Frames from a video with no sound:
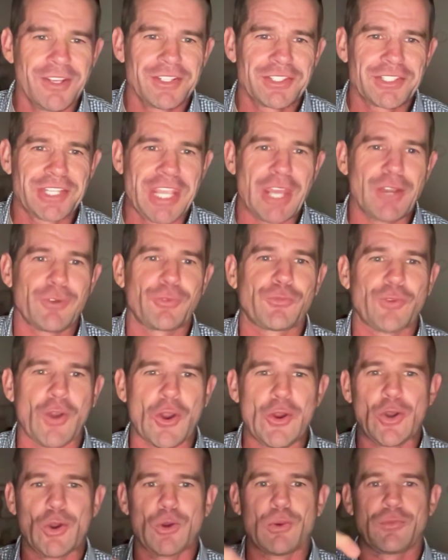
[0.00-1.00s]
get a
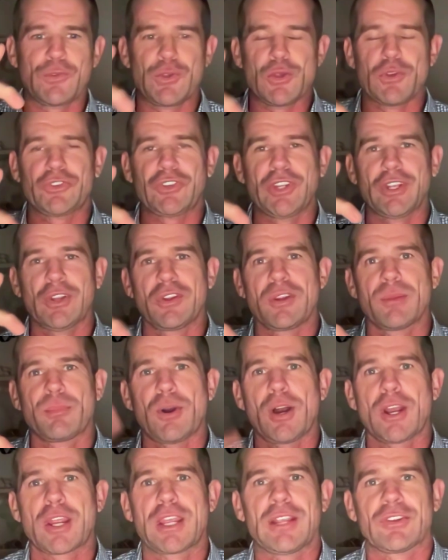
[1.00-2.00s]
photo of you sitting on your
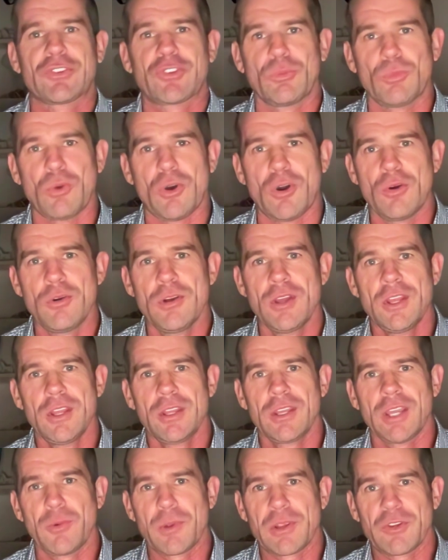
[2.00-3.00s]
bike against the wall,
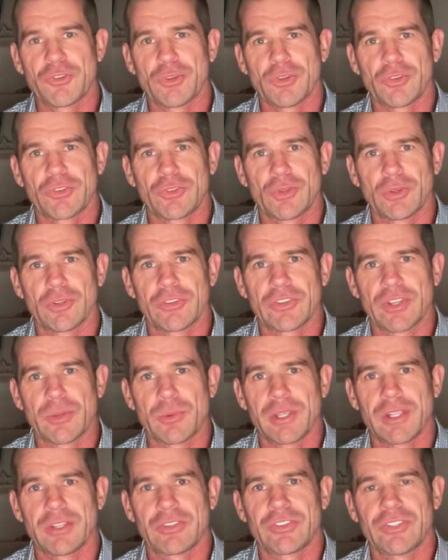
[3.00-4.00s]
and we can sort of see
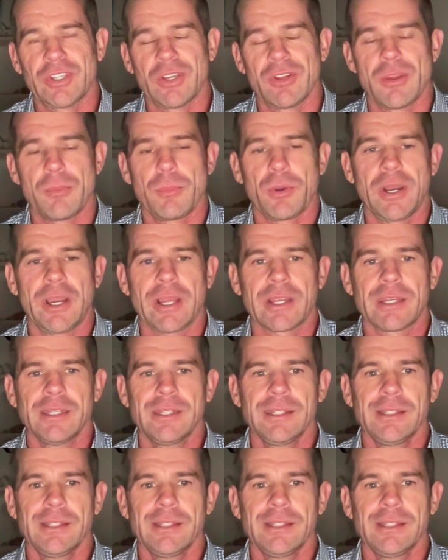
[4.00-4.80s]
where you sit on the bike.